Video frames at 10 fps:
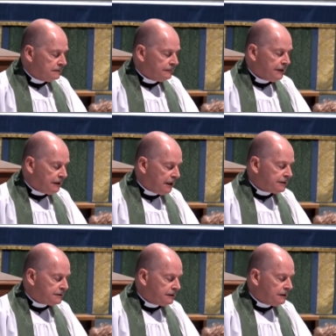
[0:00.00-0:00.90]
Then I
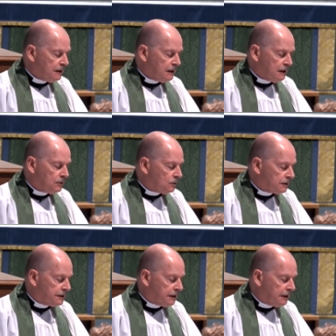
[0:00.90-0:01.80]
said, Ah,
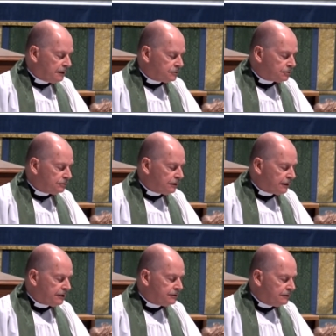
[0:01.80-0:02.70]
Lord God, truly
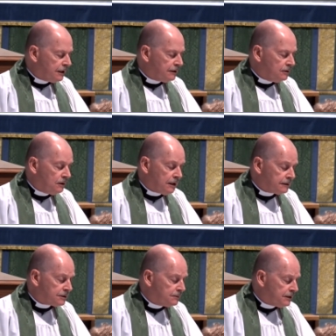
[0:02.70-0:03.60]
I do not know how to
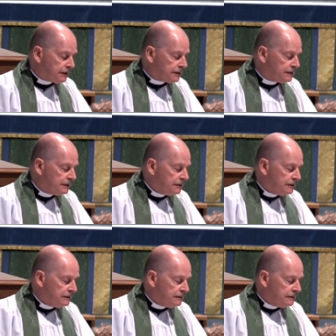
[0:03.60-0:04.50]
speak,
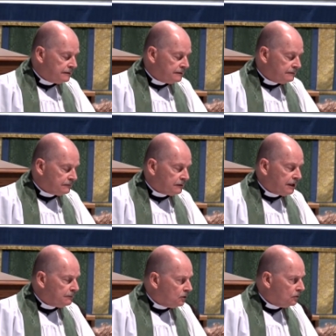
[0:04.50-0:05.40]
for
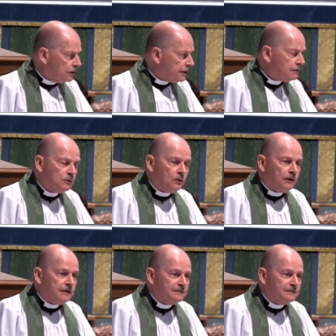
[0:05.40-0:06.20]
I am only a boy.